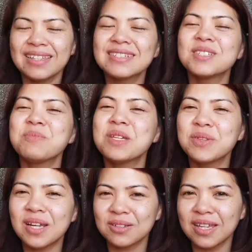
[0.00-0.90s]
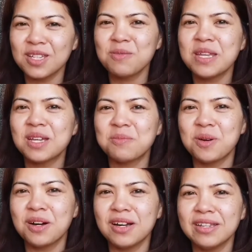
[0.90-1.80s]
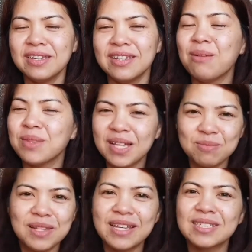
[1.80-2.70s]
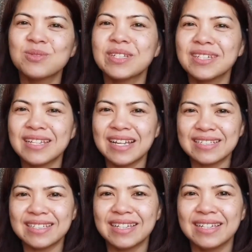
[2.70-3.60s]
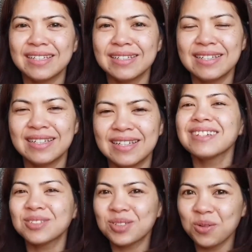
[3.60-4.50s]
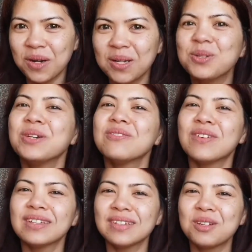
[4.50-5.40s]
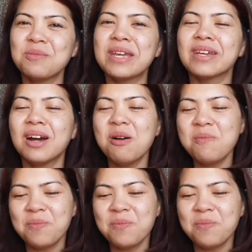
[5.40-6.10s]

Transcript: this is me without any makeup on. I'm not blessed with a nice skin. Thanks to the one who invented the makeup,